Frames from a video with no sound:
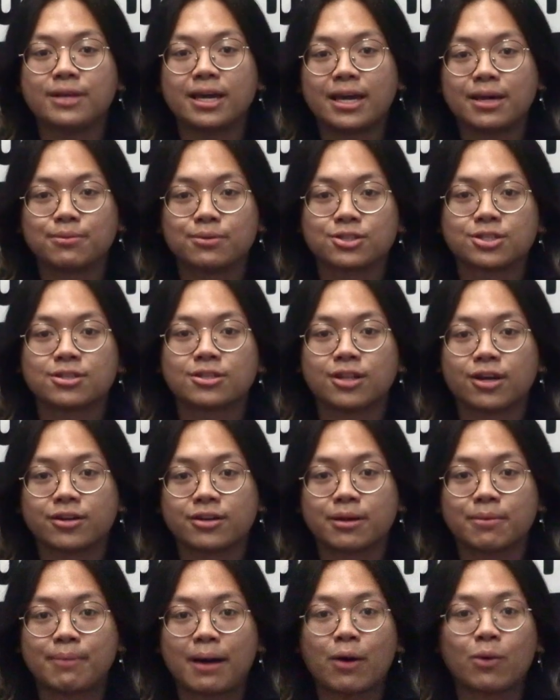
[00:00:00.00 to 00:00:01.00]
able to learn
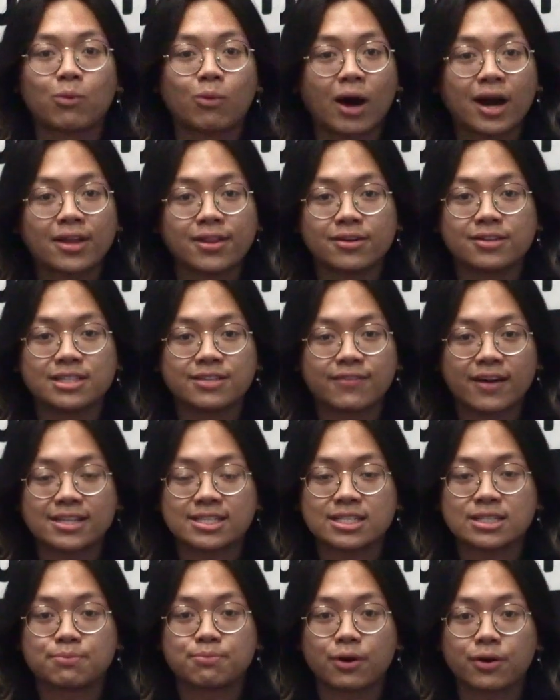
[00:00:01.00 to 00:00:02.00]
about why their device
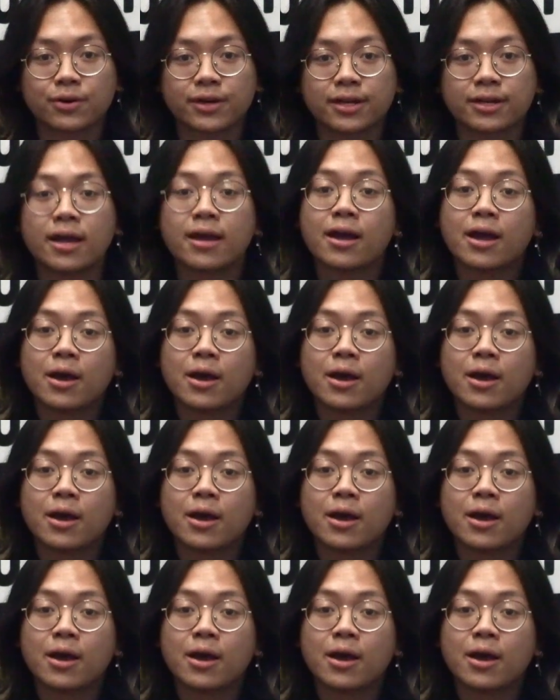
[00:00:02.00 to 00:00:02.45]
is broken